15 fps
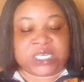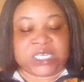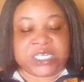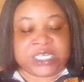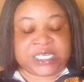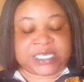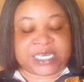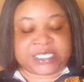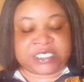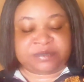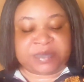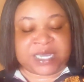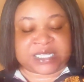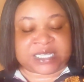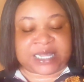
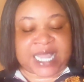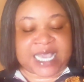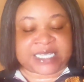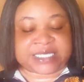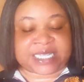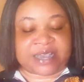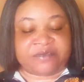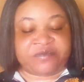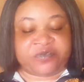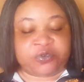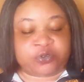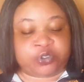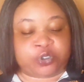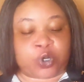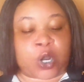Engagement, likes and
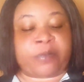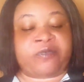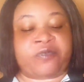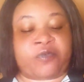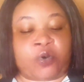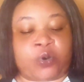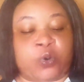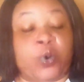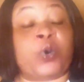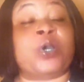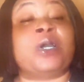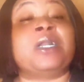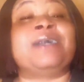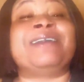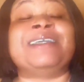view drop for
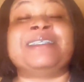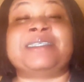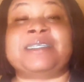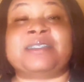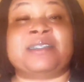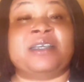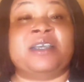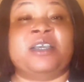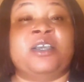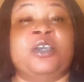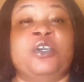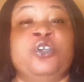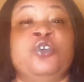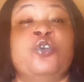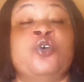no reason.
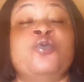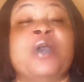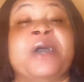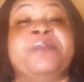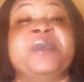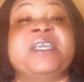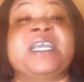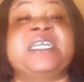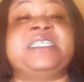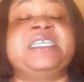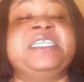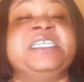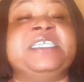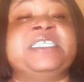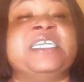You know, you have been
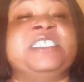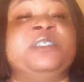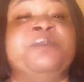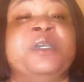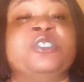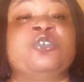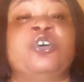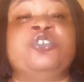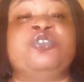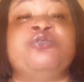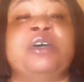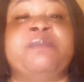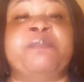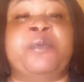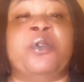getting engagement
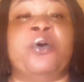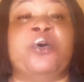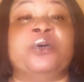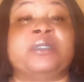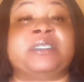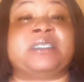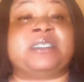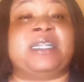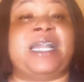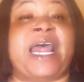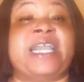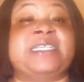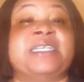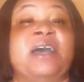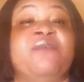100 plus,
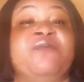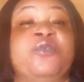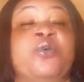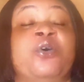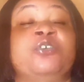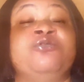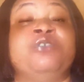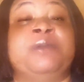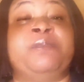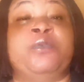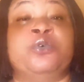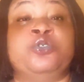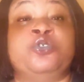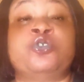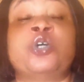likes and view 100
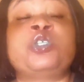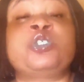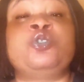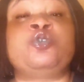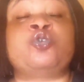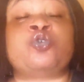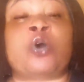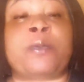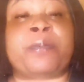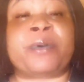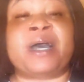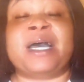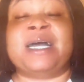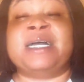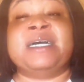plus, just drop
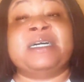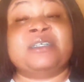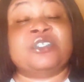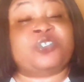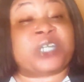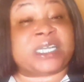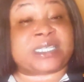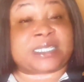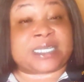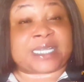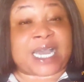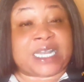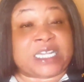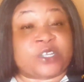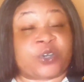
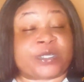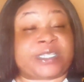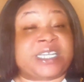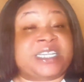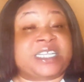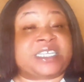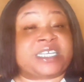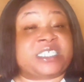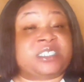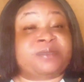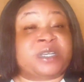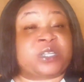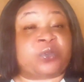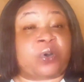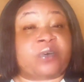drastically. You're seeing
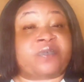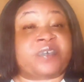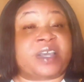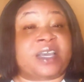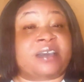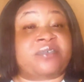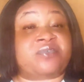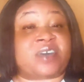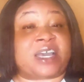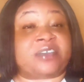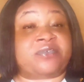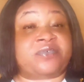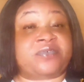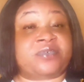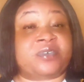engagement of
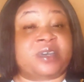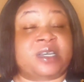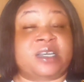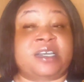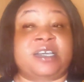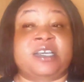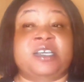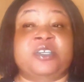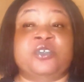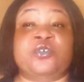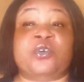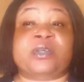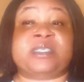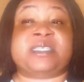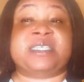5,
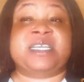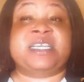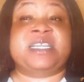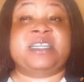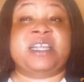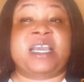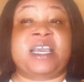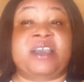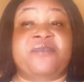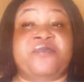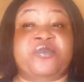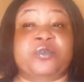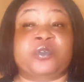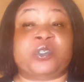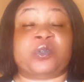you're seeing
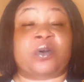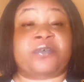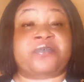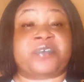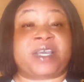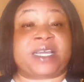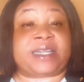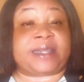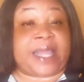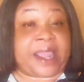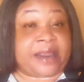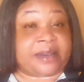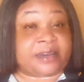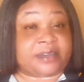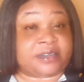views of
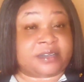10.